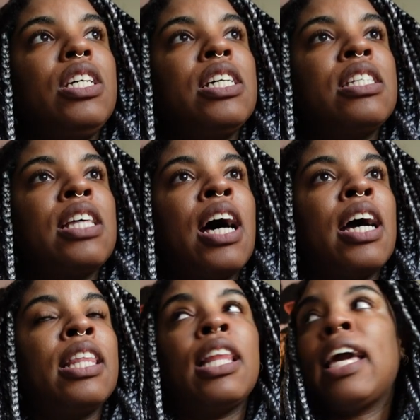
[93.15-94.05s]
is
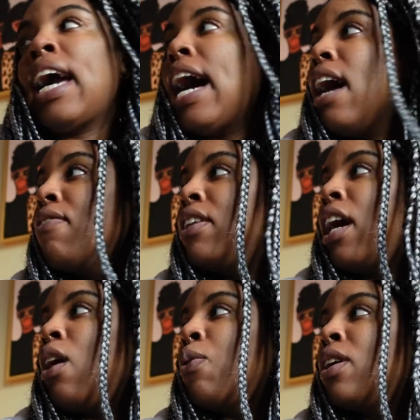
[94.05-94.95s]
that in like half an
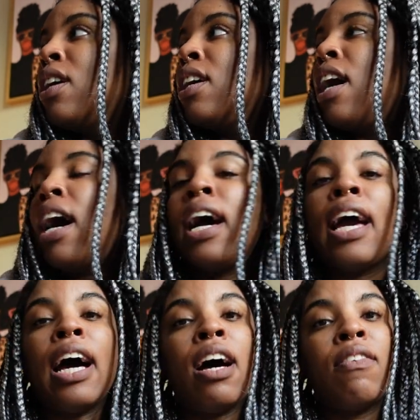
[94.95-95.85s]
hour, I
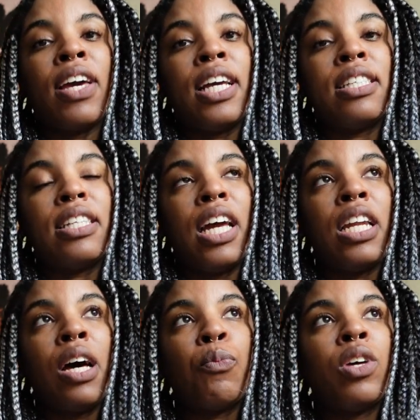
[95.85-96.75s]
have a
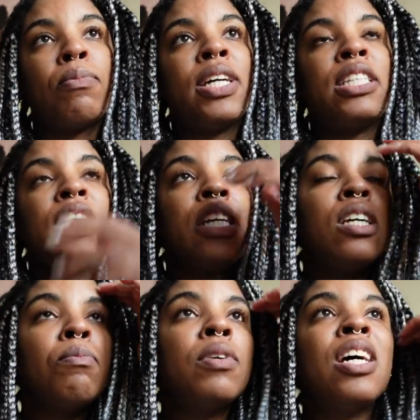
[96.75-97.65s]
stand up with my
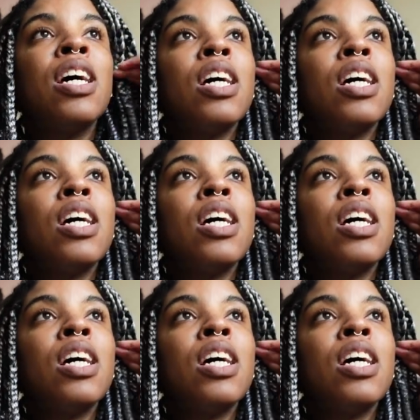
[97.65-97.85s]
team.